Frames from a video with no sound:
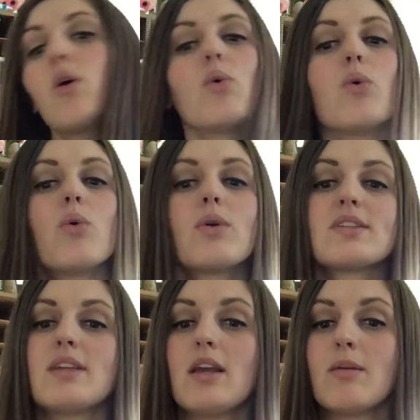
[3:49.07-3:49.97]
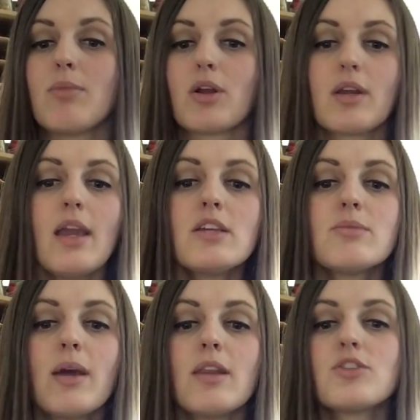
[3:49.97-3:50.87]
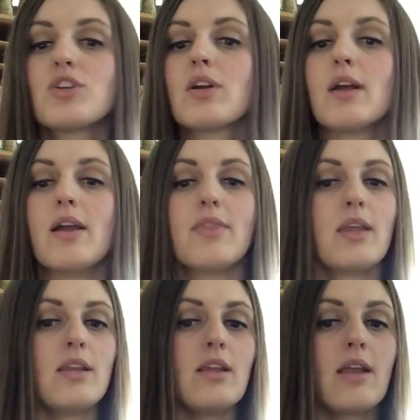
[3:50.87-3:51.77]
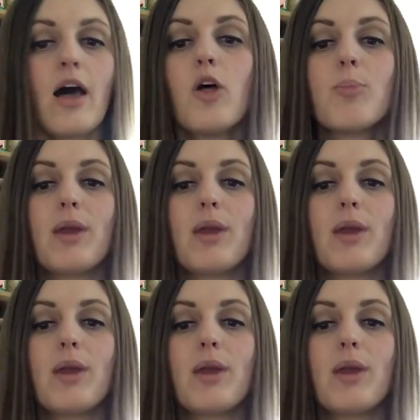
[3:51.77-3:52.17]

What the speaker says: or say I'm their case manager and they need help